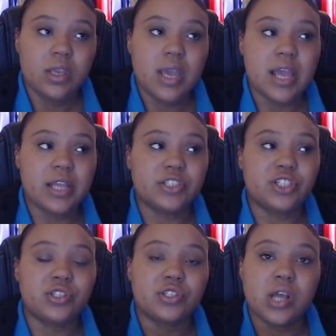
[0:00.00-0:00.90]
and
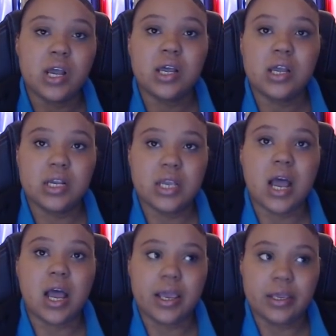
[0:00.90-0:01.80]
she saw a
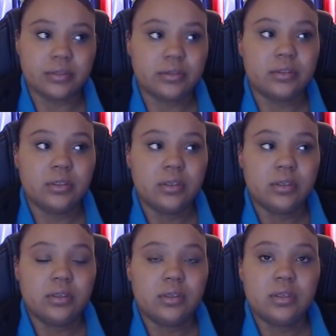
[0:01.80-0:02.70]
guy
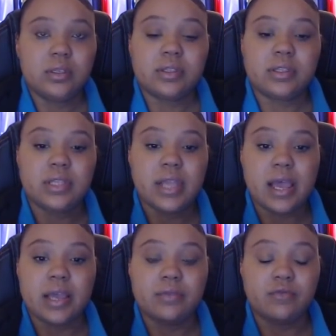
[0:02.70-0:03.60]

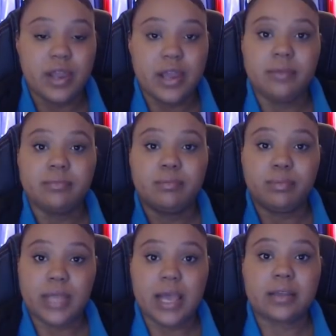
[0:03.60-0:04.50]
that read
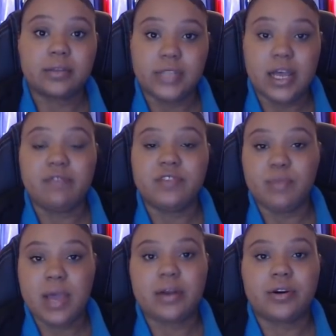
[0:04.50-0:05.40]
Black Lives
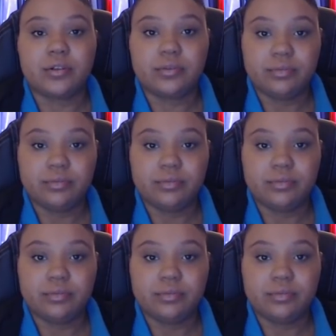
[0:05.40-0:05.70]
Matter.